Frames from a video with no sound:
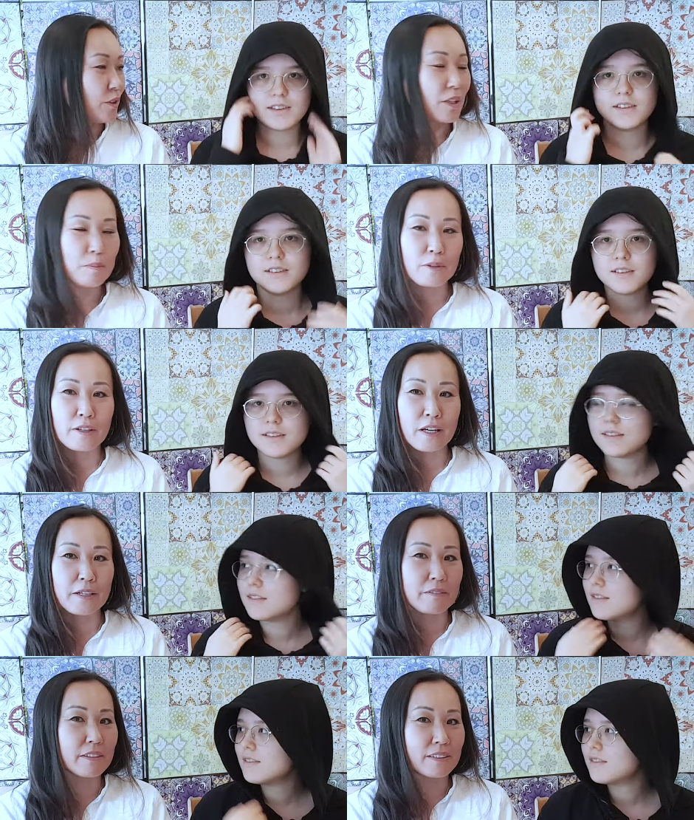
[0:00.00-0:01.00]
Speaker 1: You can block
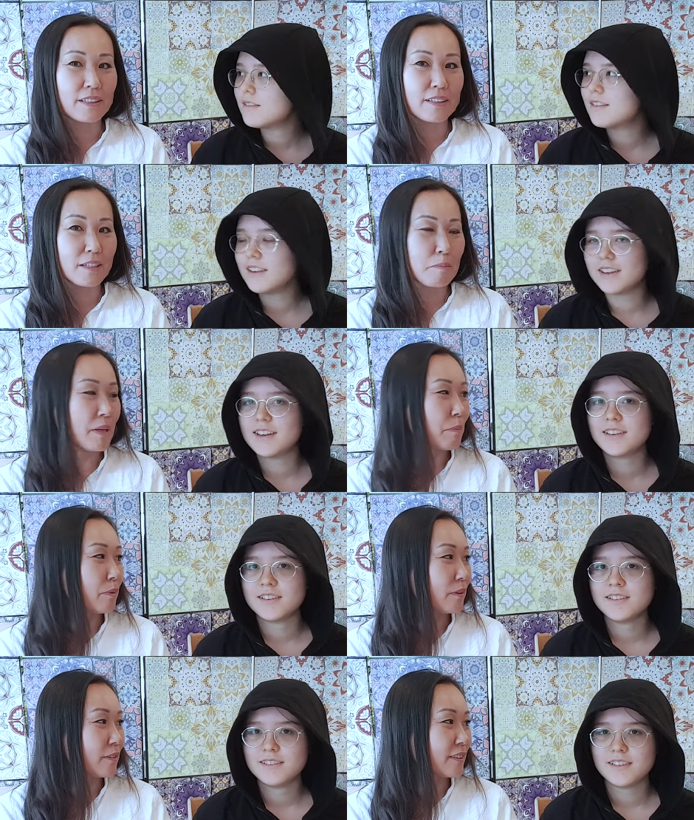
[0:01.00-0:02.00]
out everything. Like, yeah.
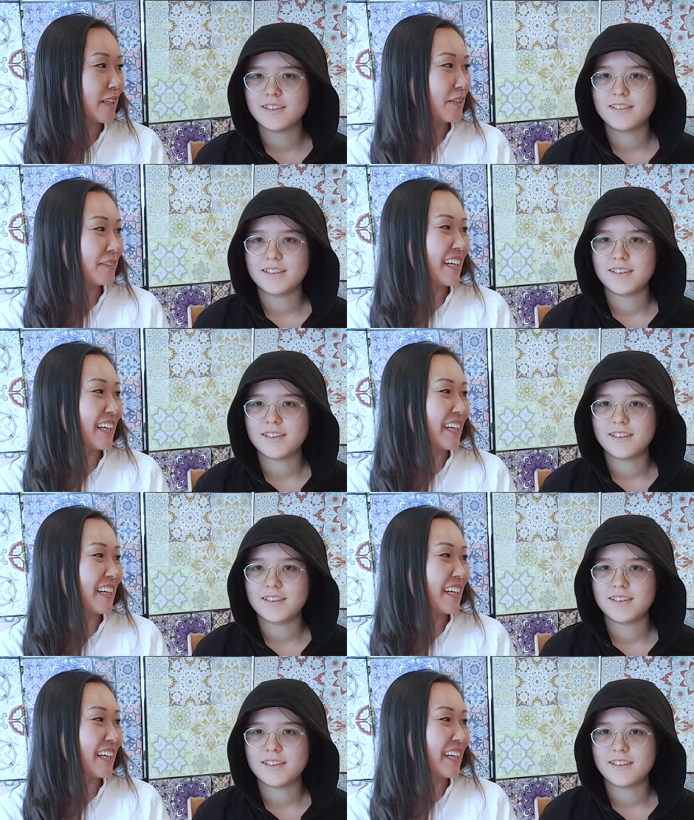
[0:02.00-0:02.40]
People, sound,